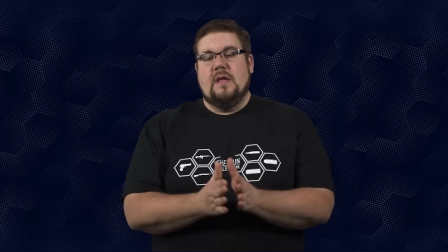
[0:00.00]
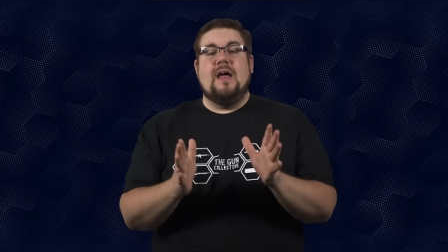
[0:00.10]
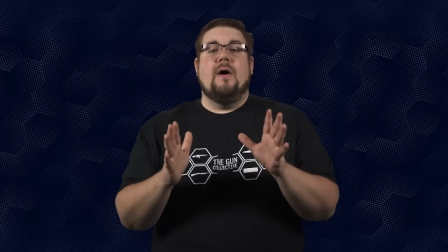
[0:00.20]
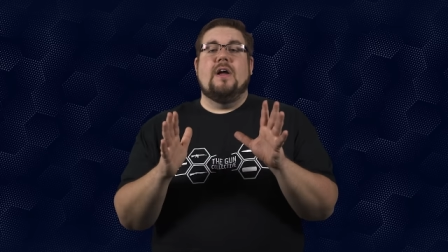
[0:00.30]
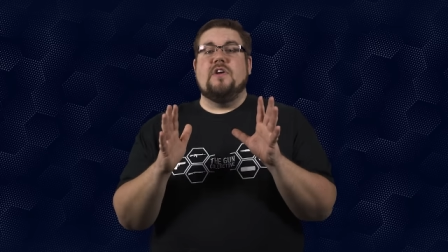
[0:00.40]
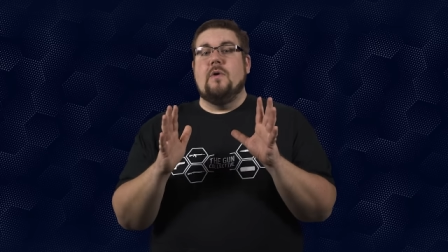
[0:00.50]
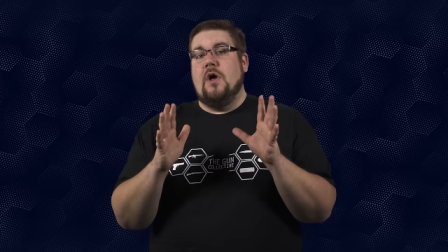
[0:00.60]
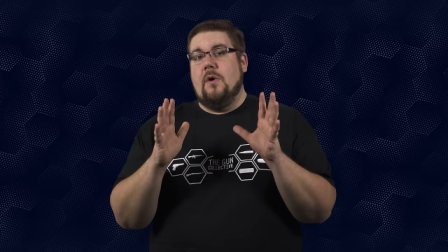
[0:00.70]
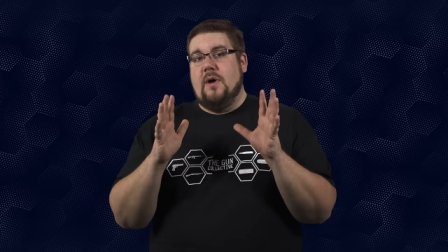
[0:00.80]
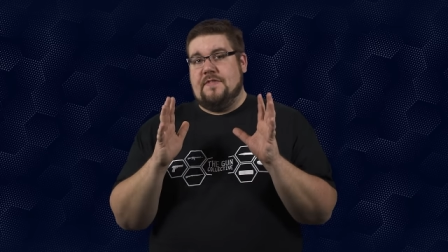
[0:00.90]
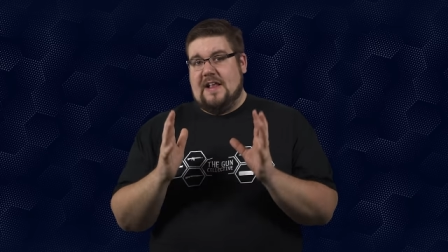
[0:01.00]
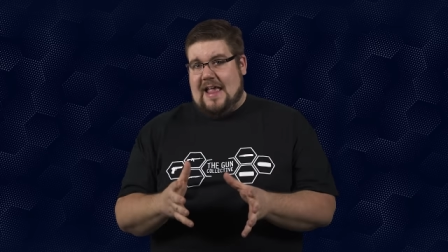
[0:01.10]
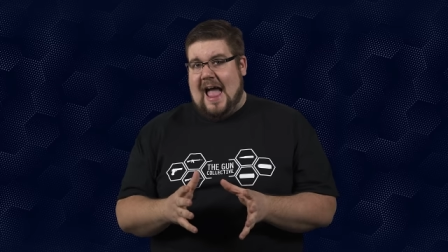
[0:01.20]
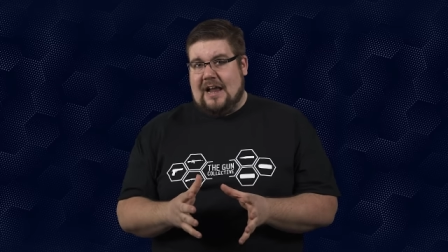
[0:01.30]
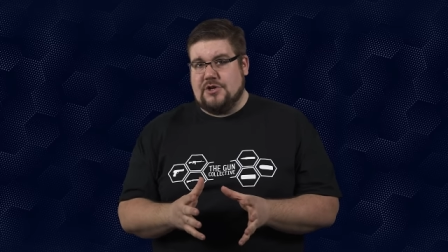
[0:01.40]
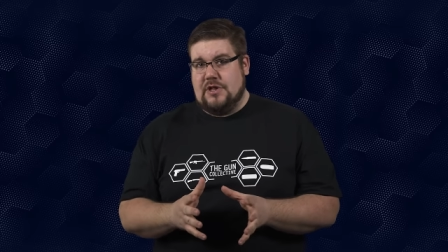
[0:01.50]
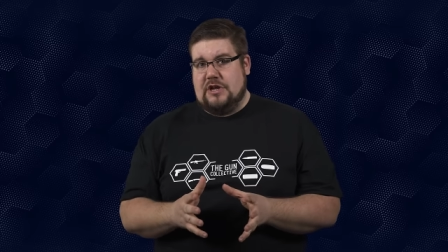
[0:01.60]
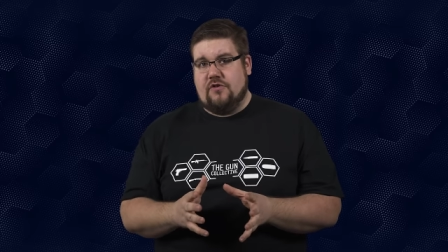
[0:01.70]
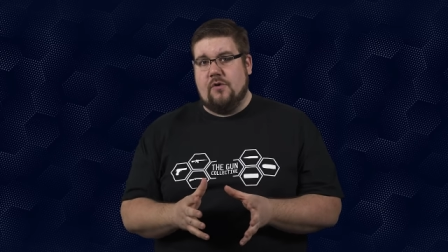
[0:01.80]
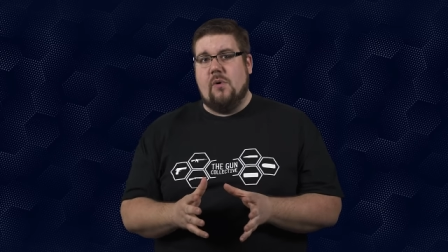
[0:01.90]
Now, I don't know if that's
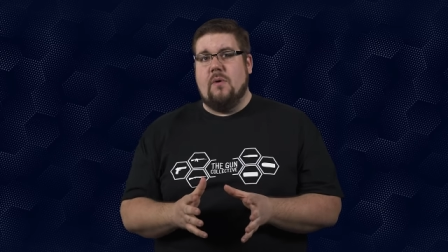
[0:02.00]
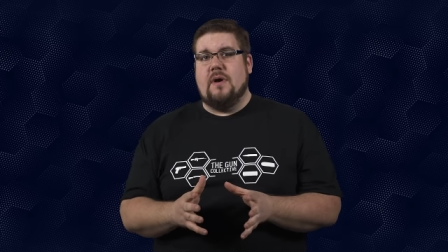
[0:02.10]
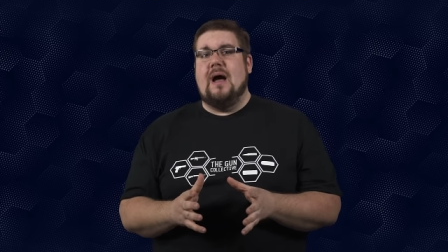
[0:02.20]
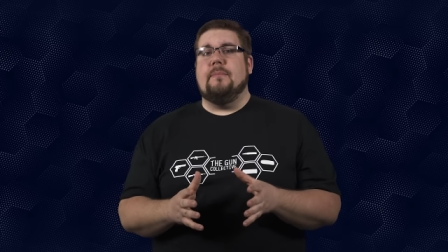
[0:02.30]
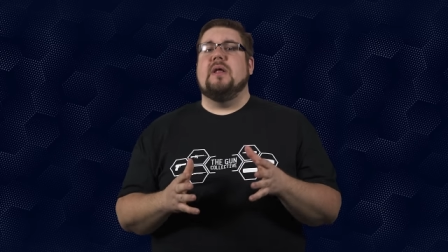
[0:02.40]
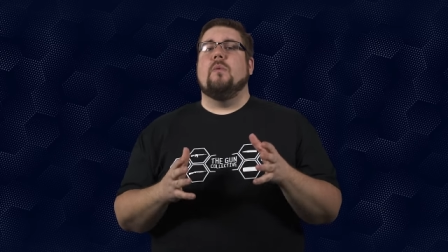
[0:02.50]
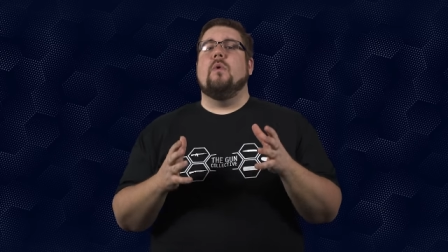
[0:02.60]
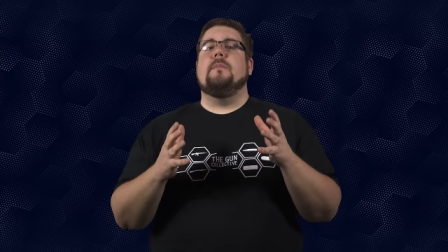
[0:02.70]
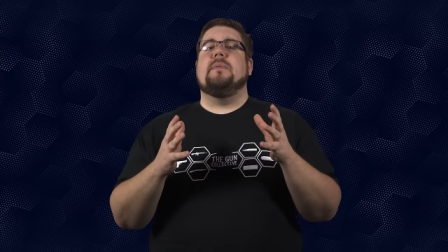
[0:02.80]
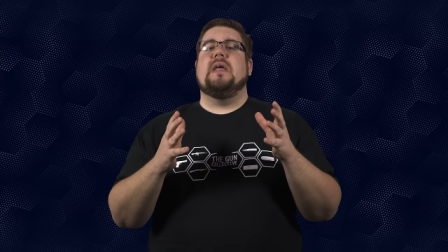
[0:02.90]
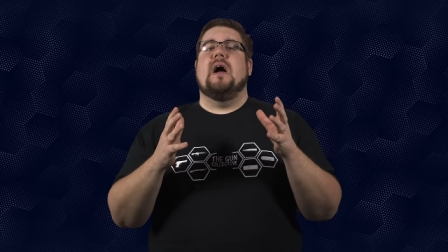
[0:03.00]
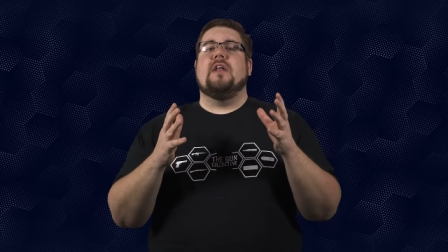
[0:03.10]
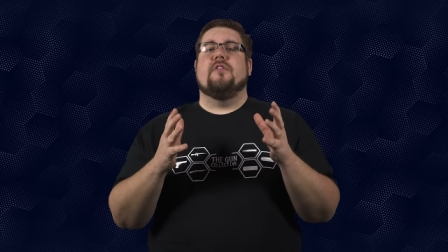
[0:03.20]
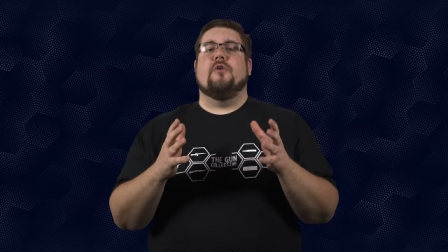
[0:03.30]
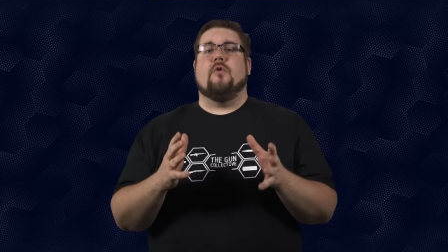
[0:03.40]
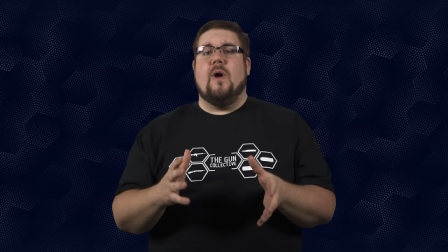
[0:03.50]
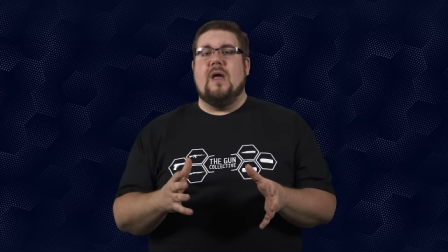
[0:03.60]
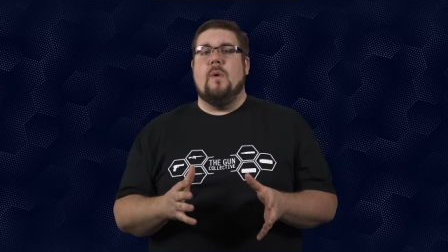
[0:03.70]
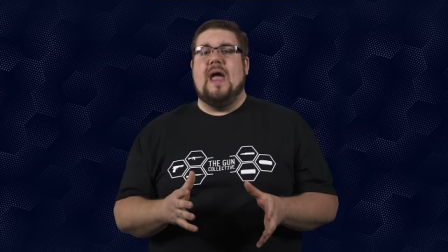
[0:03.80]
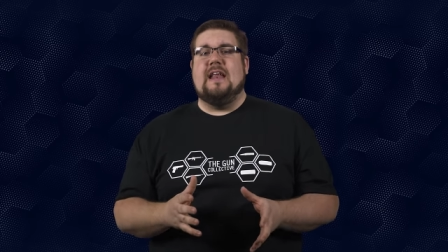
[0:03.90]
actually true or not, but it would be another
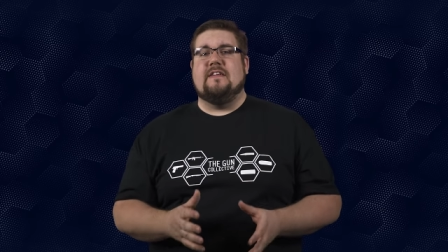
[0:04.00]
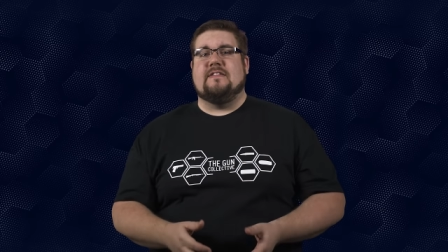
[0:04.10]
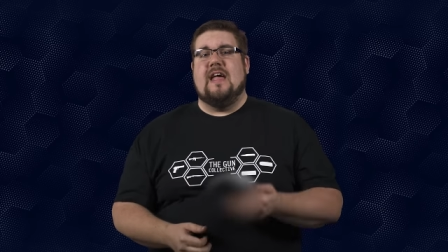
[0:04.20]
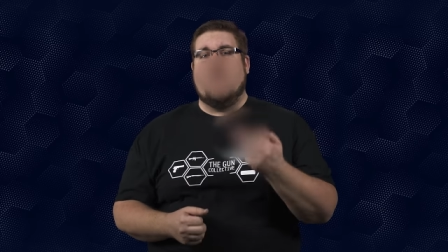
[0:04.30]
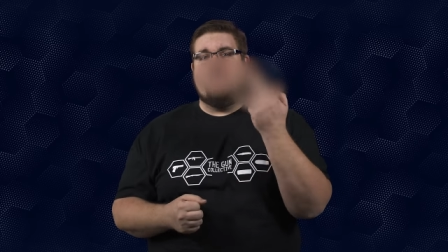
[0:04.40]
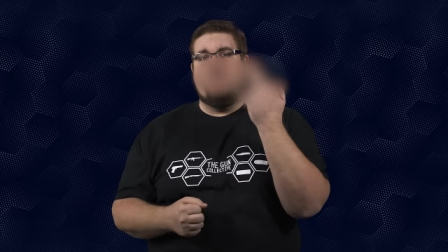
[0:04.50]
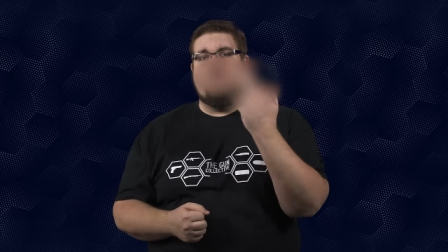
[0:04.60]
great way to say,